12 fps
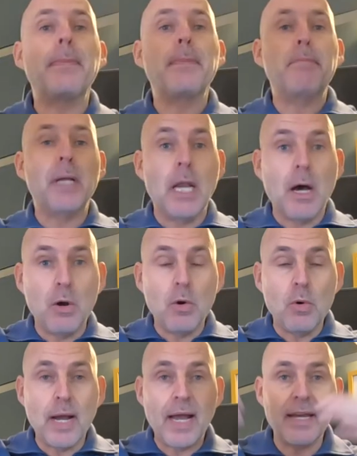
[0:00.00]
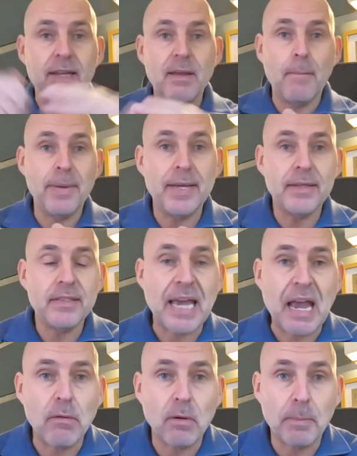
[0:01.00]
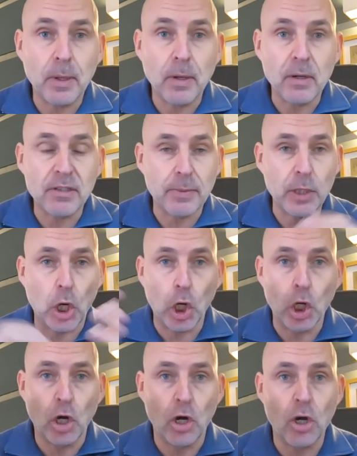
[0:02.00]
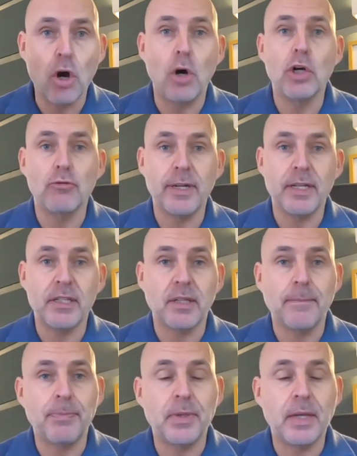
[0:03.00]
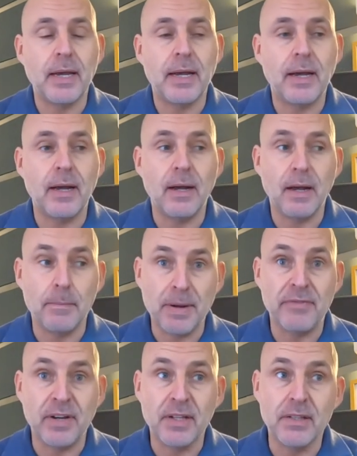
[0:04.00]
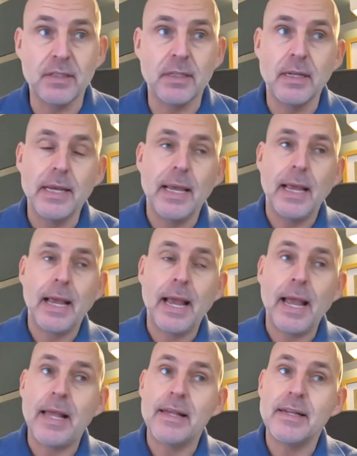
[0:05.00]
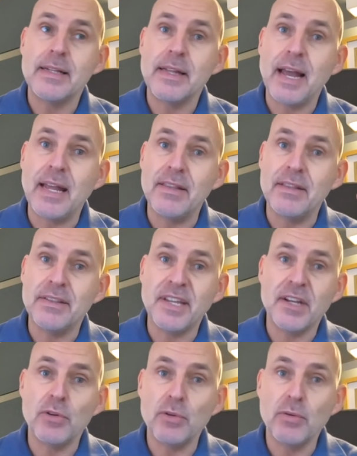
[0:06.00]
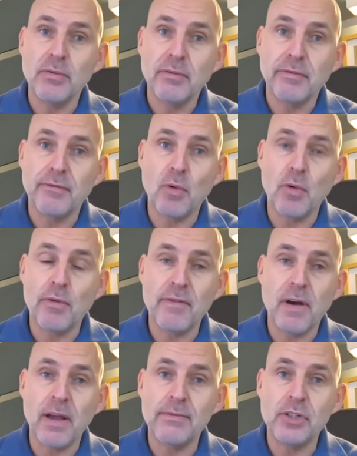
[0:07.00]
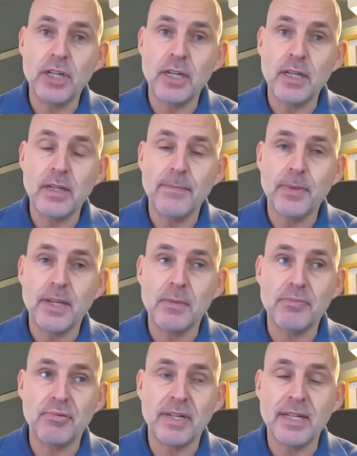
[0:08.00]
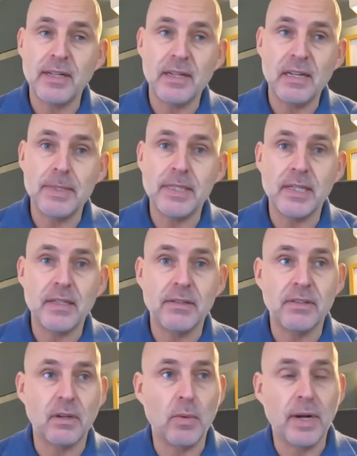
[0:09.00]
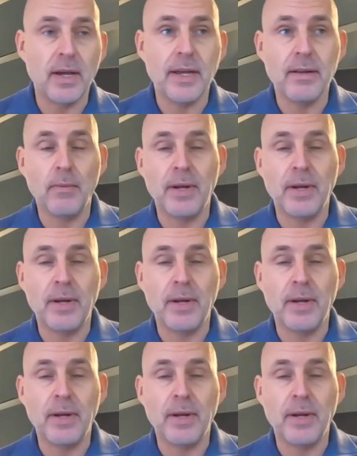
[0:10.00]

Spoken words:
below a big tower block, so we've got a lot of concrete above us, and signal 4-5G is pretty limited. So when I